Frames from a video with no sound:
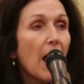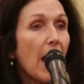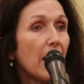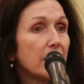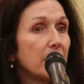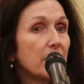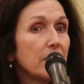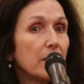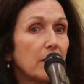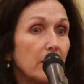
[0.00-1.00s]

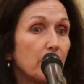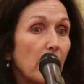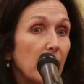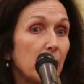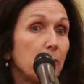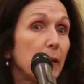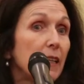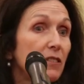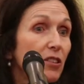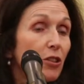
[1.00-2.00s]
as in my big
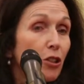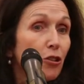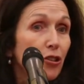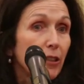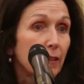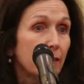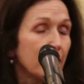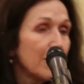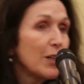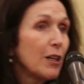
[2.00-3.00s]

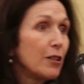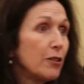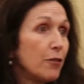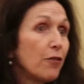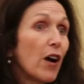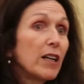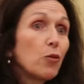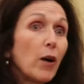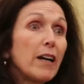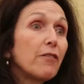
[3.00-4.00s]
institution to
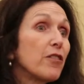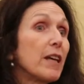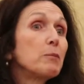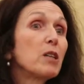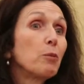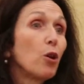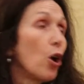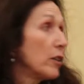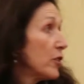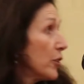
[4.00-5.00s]
find a way for them to
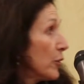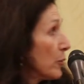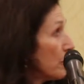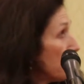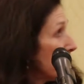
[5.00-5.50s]
belong to.